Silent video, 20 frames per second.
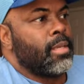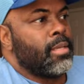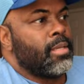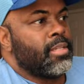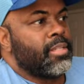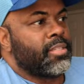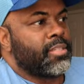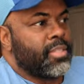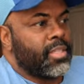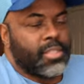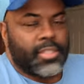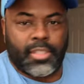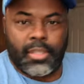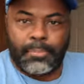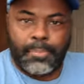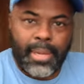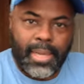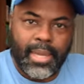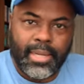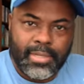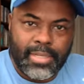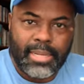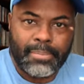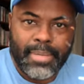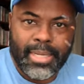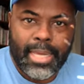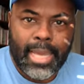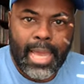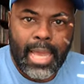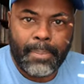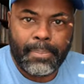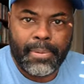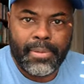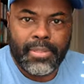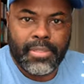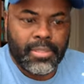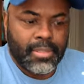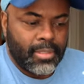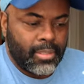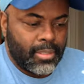since the pandemic
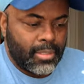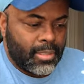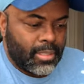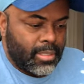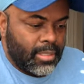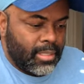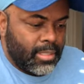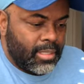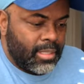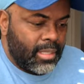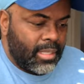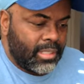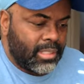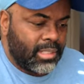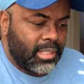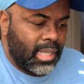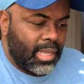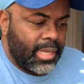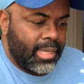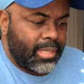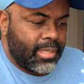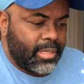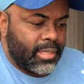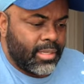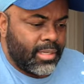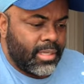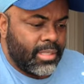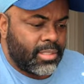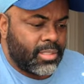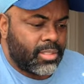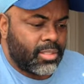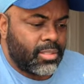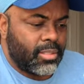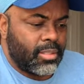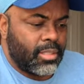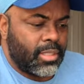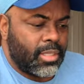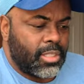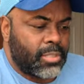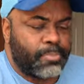happened, it's like it's
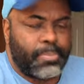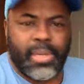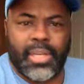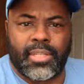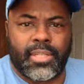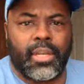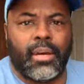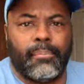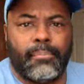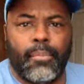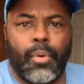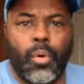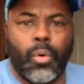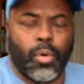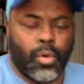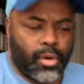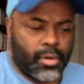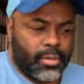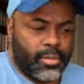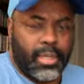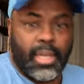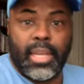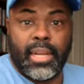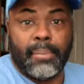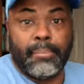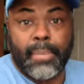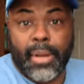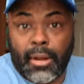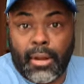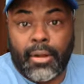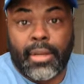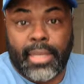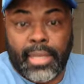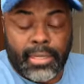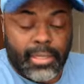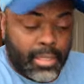it's picked up more in American